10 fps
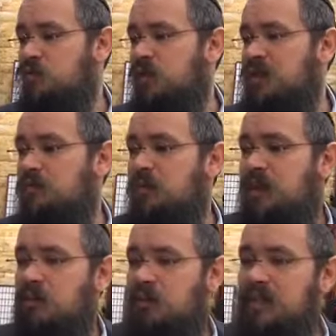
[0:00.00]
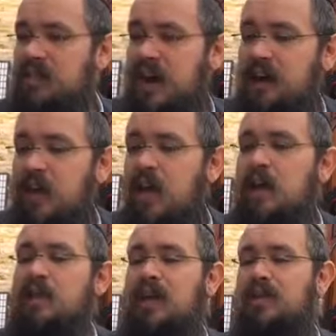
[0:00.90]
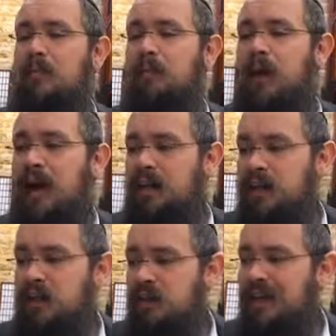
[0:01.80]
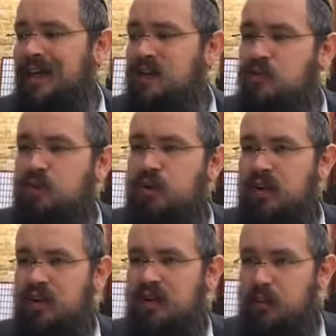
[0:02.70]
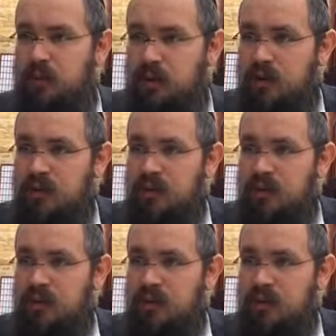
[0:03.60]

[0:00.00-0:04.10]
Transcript: What does it mean when we say that the body is rooted deeper